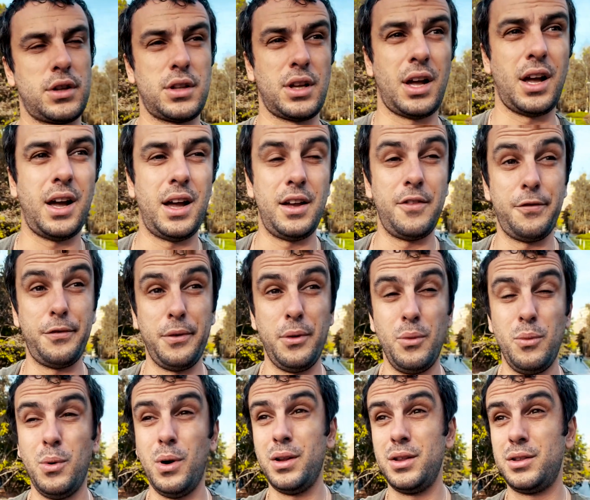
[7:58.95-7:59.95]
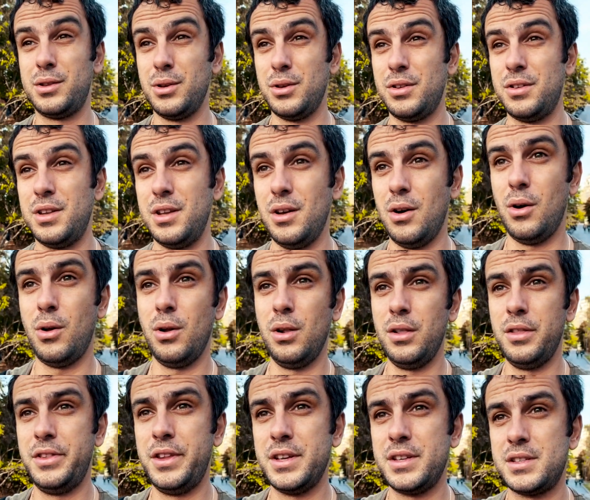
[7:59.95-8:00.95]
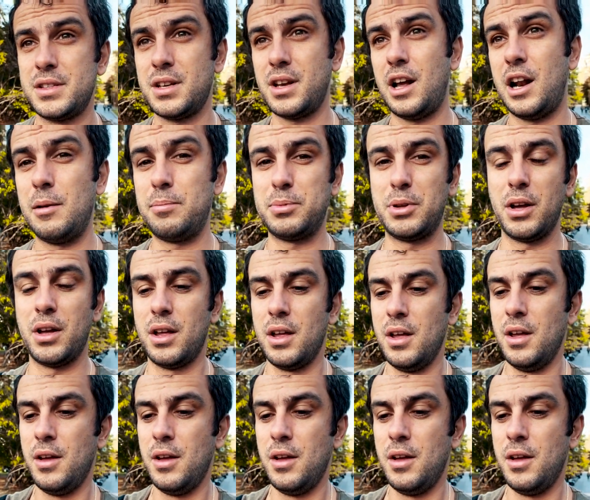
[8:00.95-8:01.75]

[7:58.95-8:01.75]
Try if you want to see all this sculpture,